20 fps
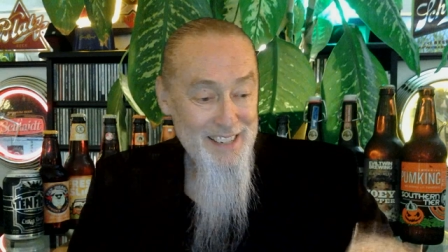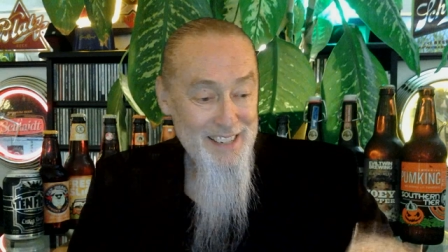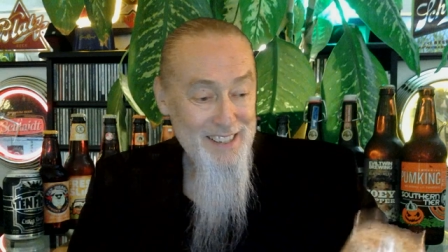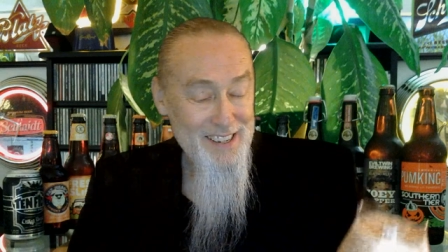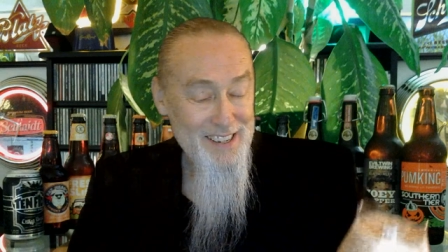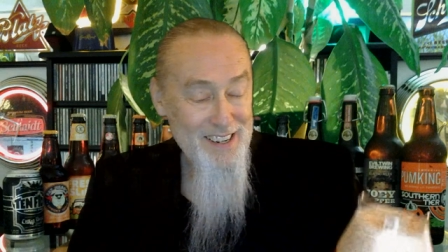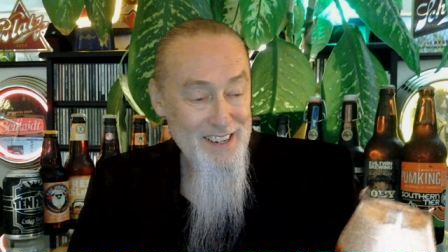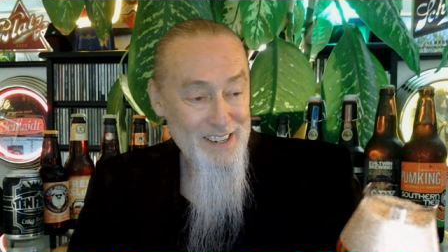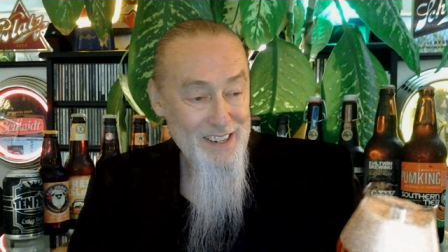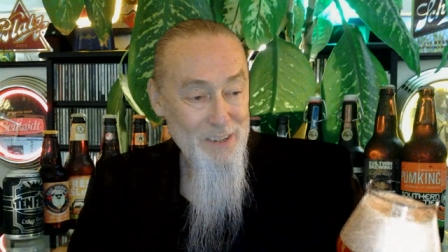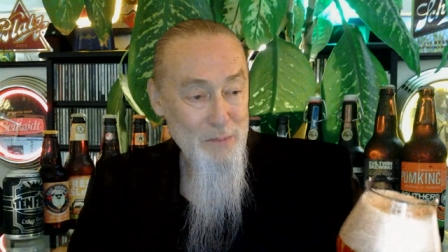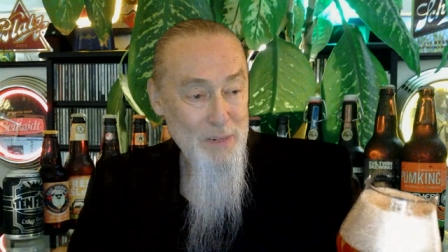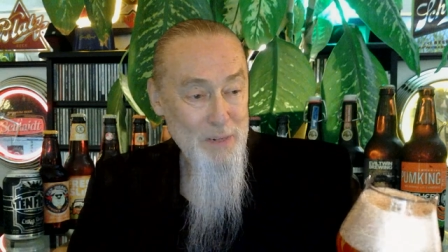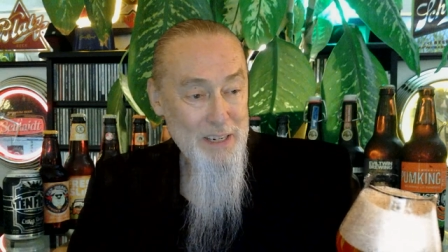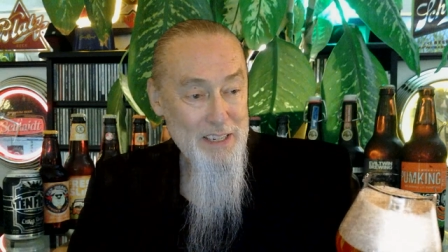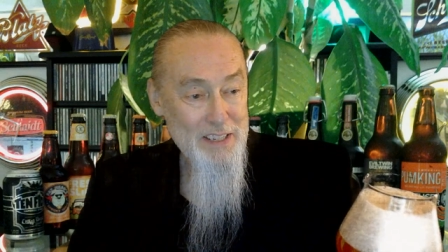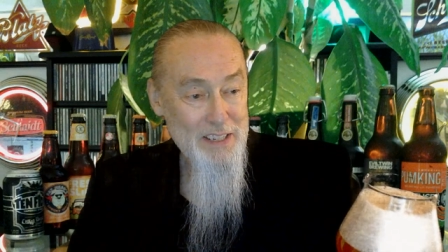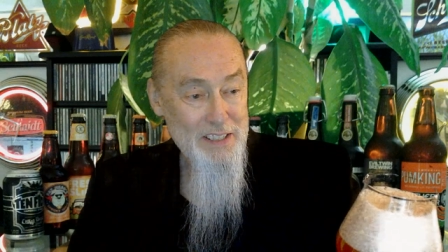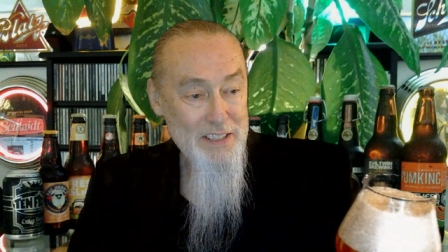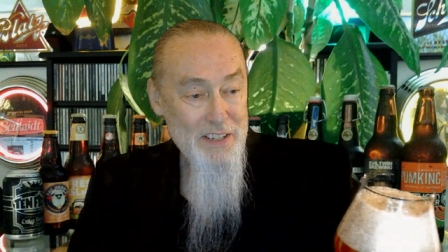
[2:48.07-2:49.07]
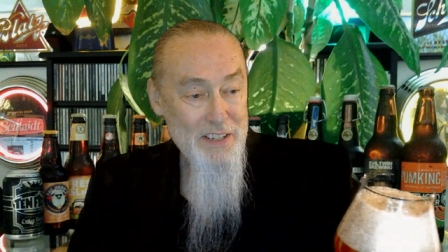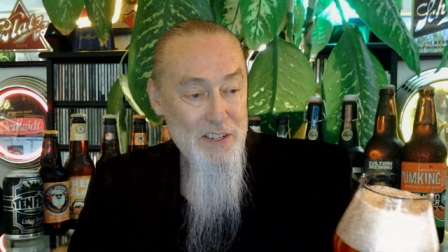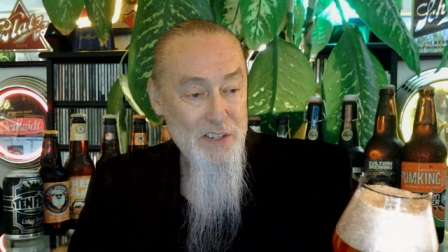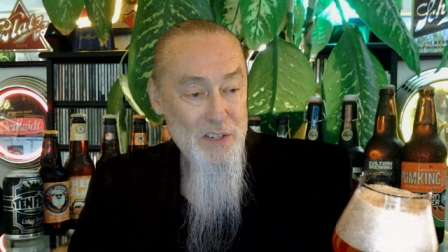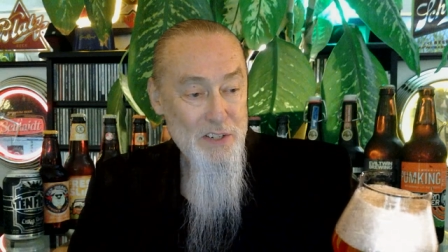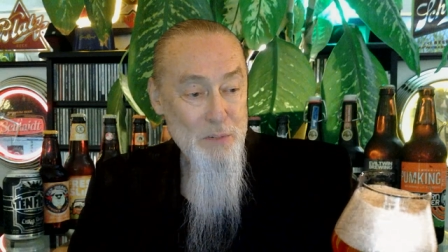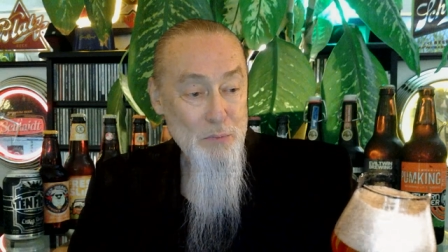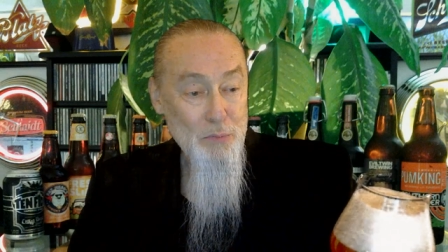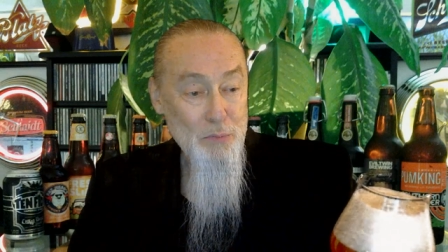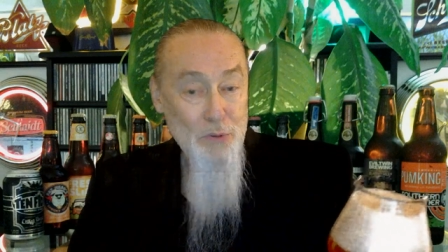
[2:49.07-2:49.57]
Oh my goodness,
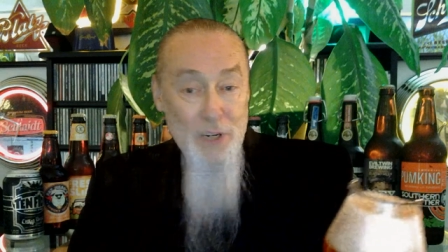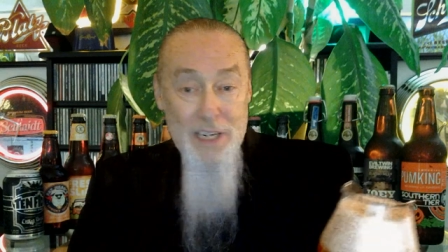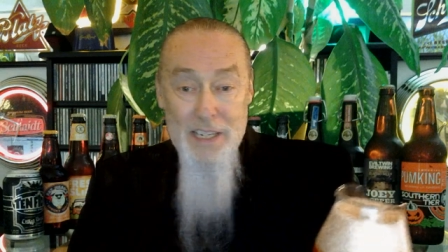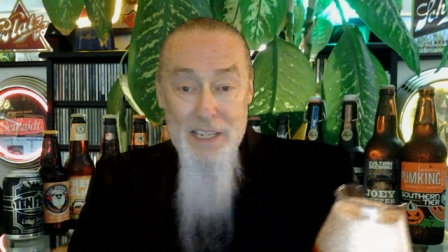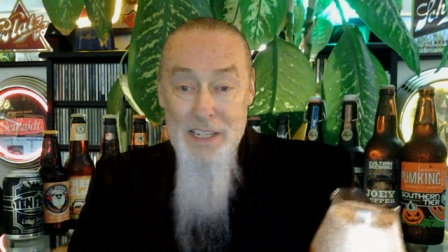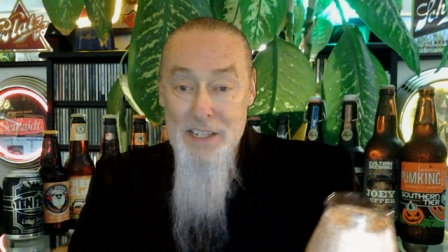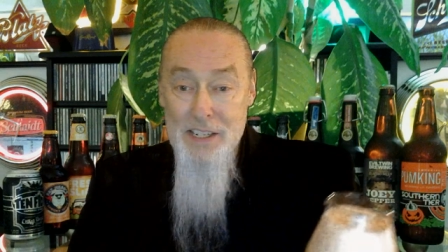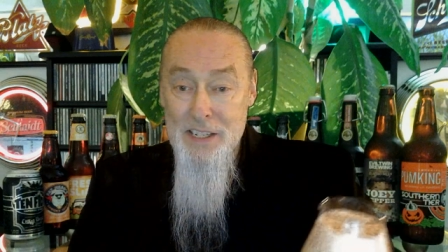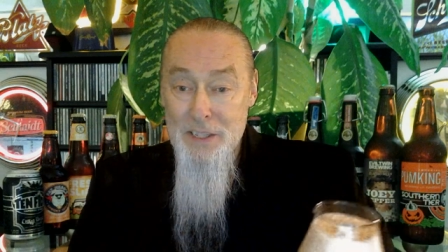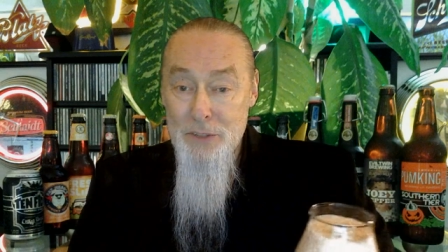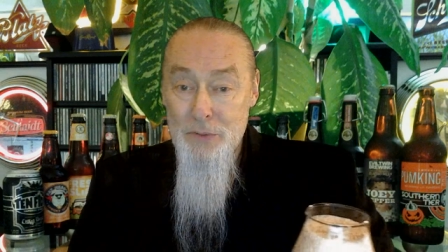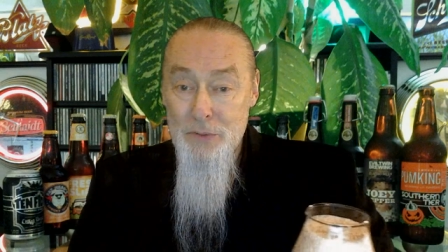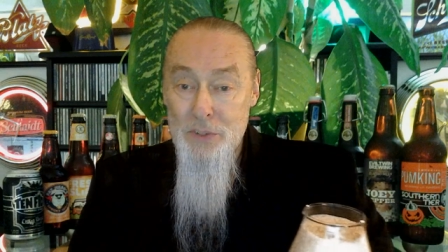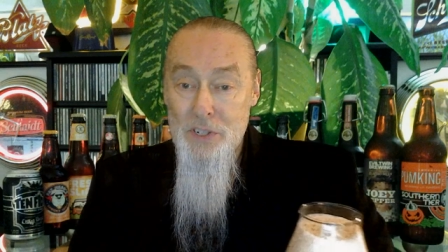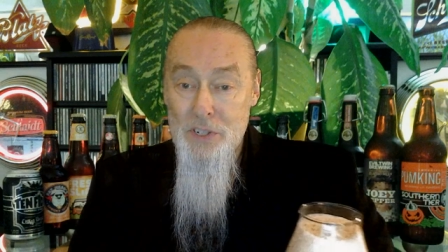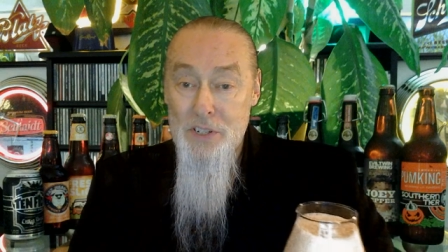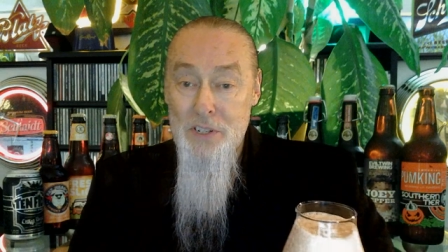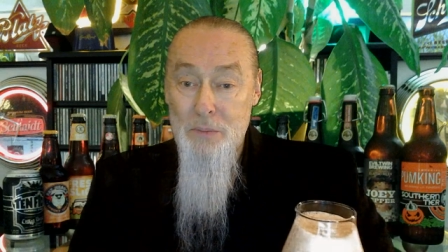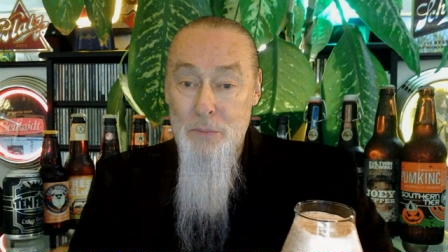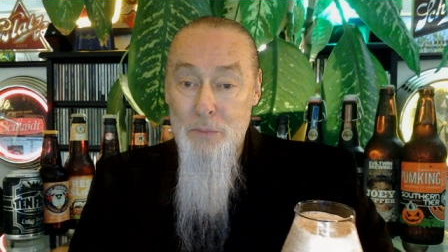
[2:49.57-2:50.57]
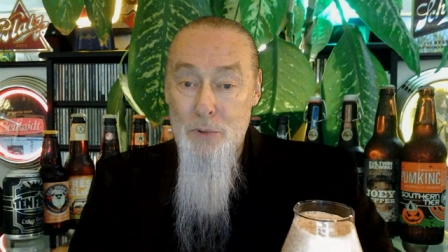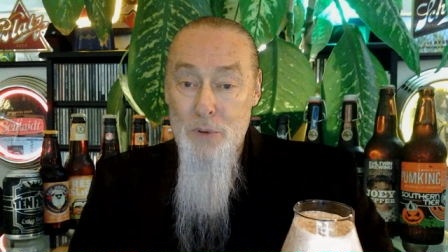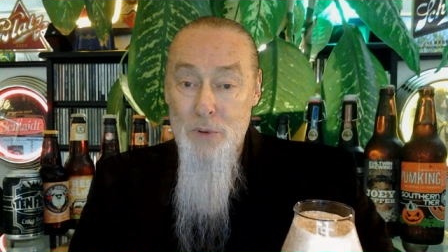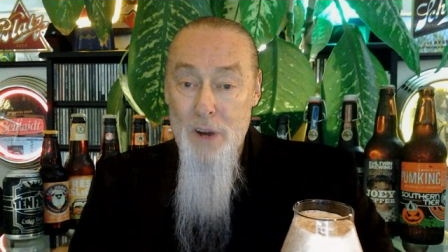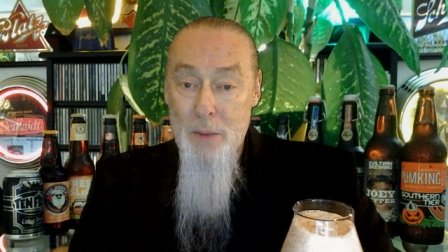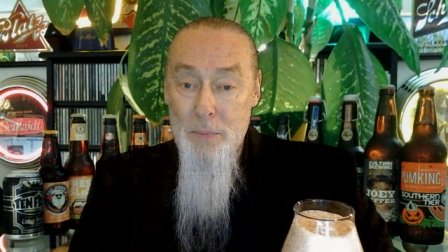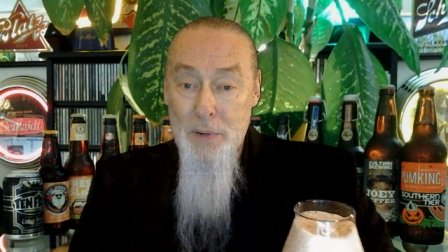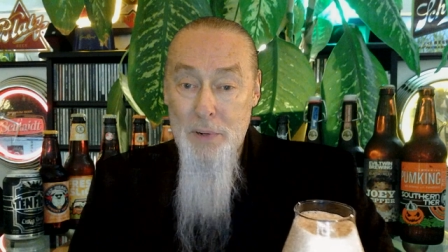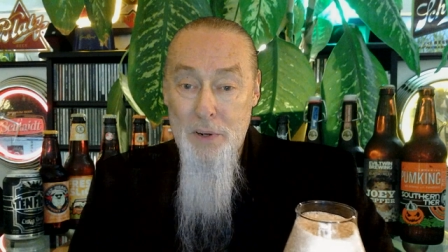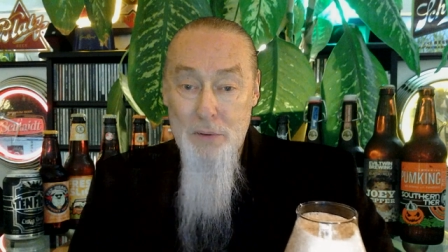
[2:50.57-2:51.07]
there's some bright citrus, some
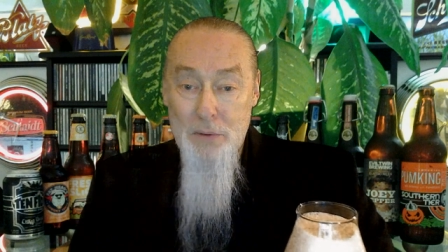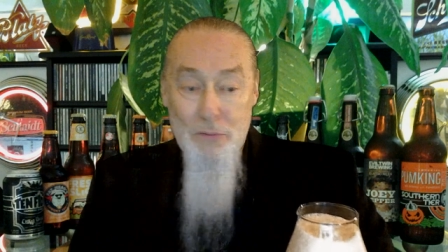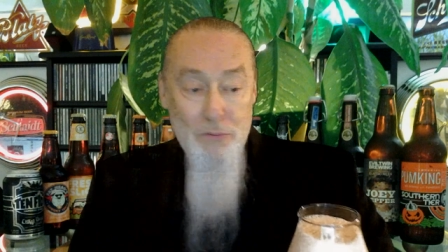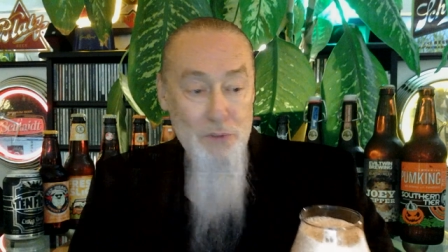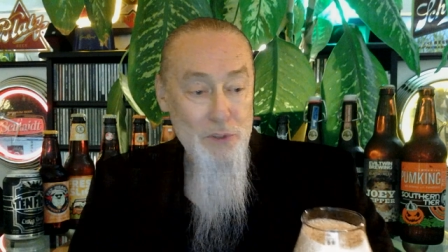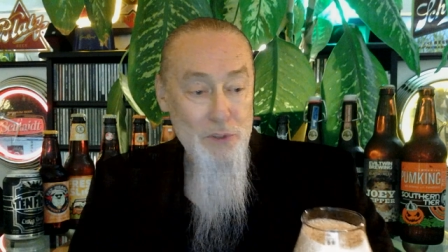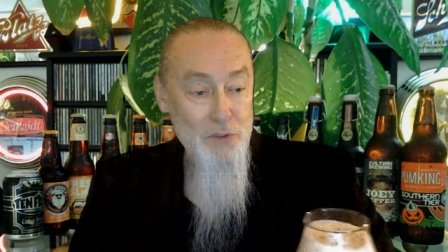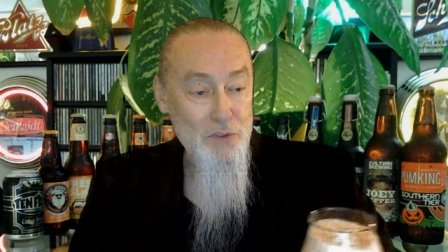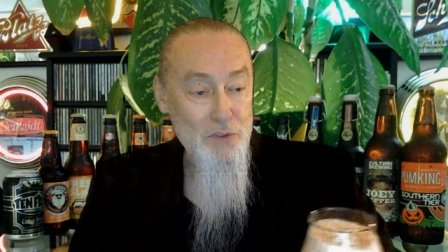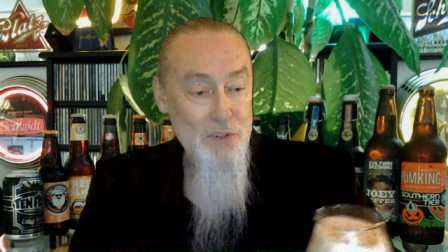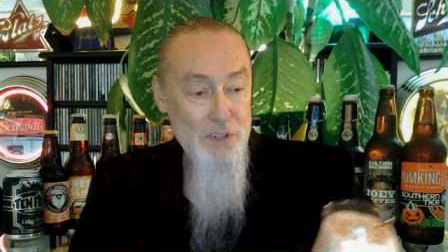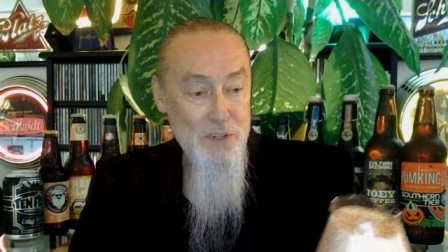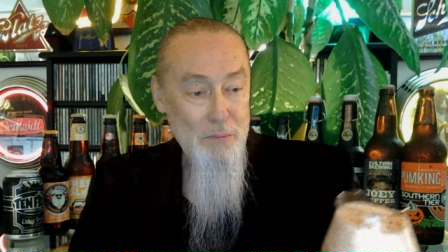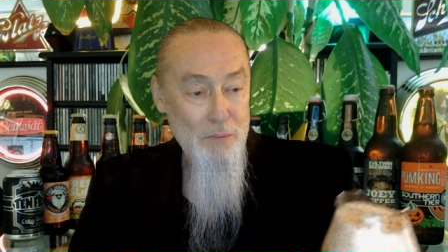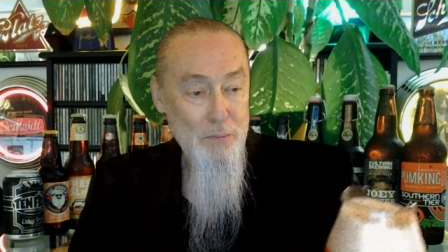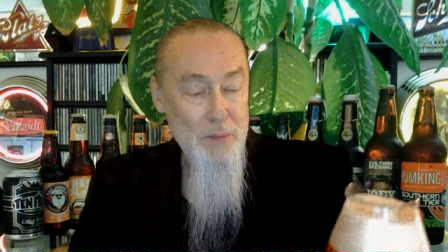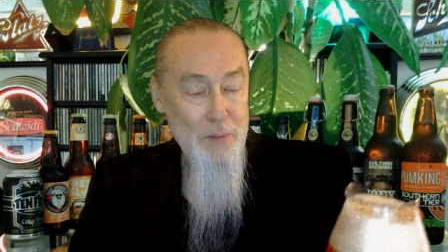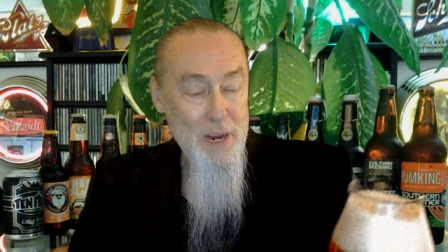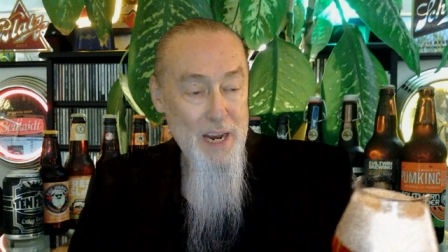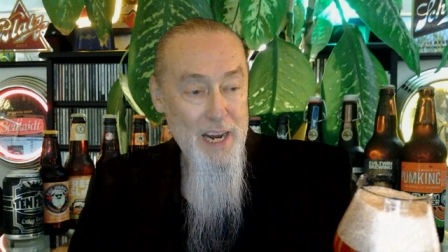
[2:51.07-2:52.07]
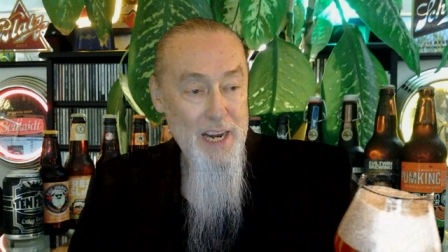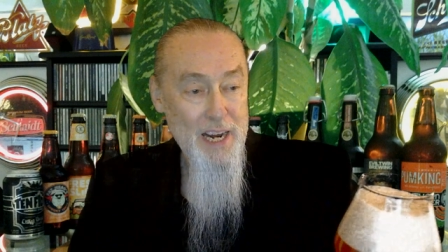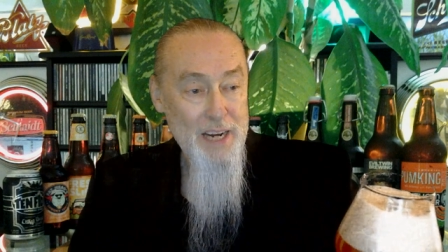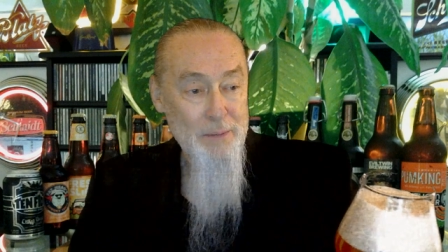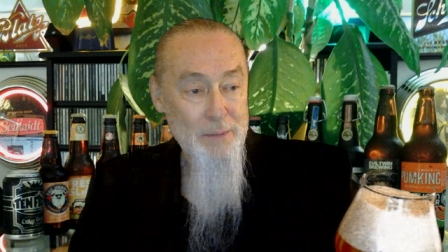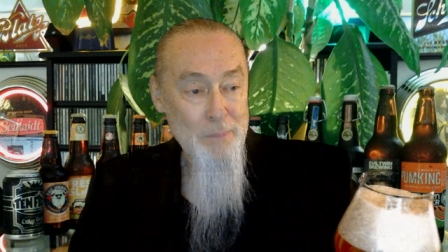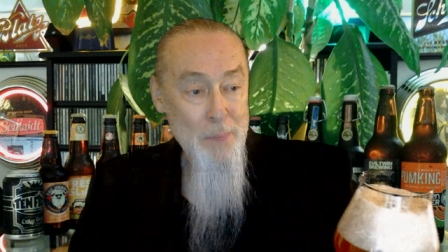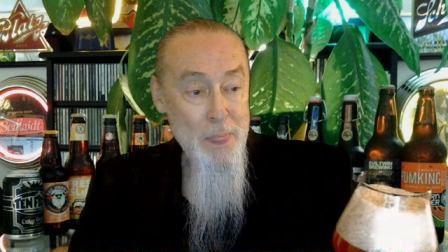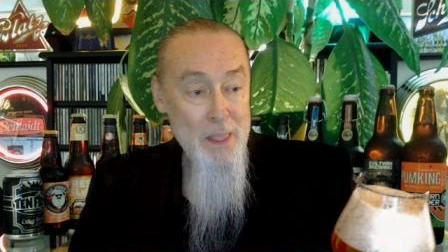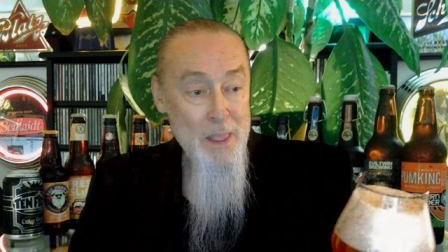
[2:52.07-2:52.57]
tropical fruit, and some
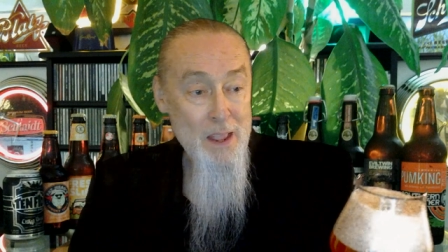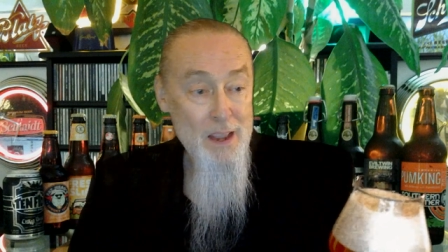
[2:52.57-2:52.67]
pine.